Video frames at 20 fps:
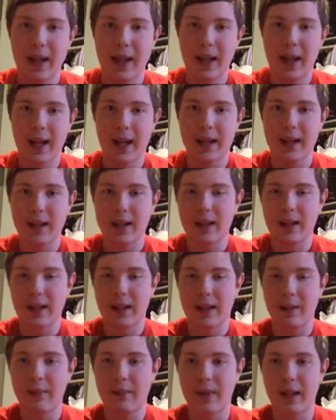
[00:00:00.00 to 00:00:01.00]
And
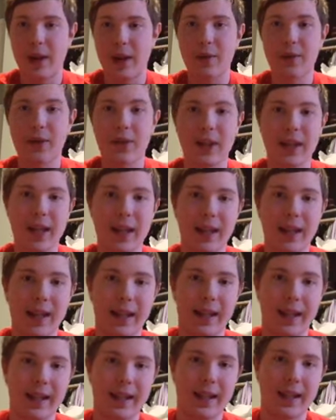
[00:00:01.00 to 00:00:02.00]
um, the other thing that, that,
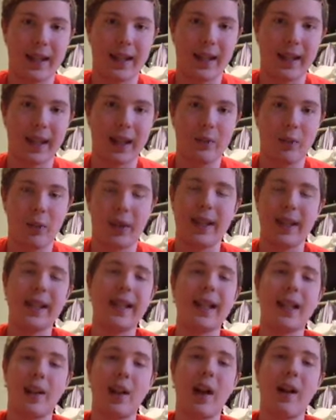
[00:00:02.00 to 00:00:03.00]
that he can get, well, he can
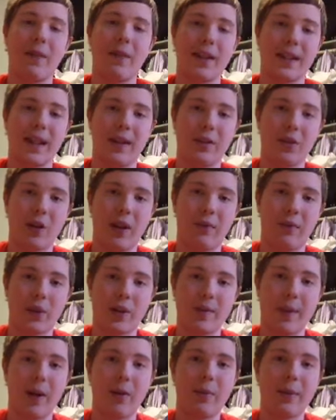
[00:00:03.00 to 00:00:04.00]
get a lot of things out of the Triforce
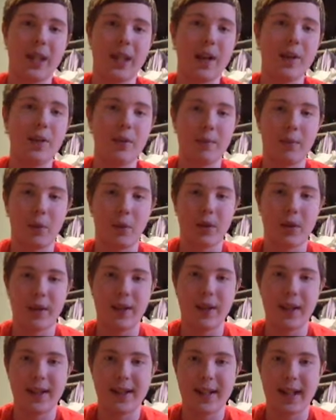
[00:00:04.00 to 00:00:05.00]
of Power, but the other important
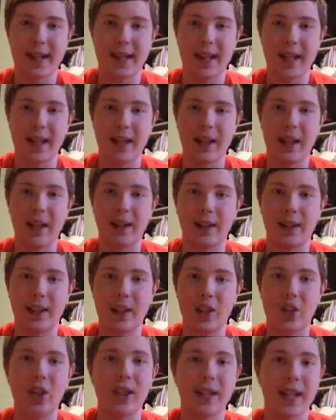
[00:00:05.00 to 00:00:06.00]
thing is that he can
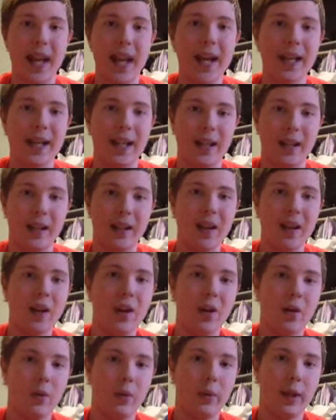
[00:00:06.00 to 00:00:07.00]
unleash Ganon,
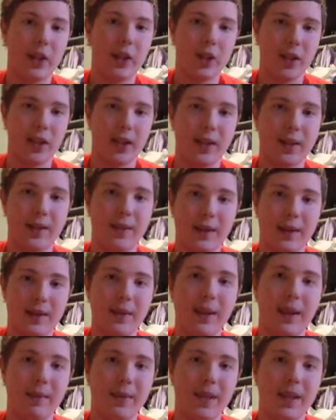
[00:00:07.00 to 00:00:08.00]
which is
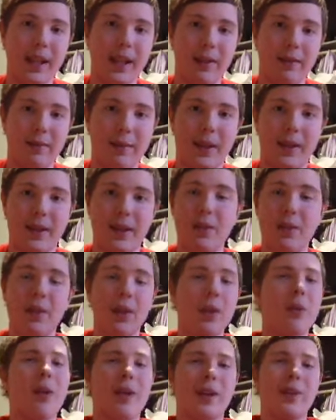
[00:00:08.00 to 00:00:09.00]
himself, but you,
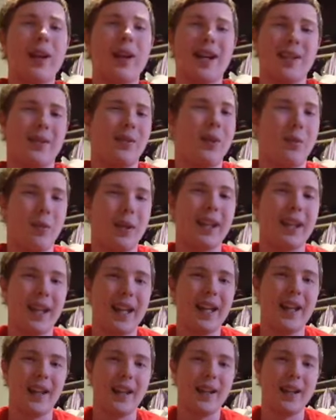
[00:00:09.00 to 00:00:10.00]
you, you guys don't know what
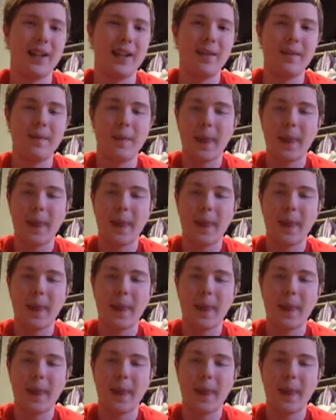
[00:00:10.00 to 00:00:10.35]
Ganon is.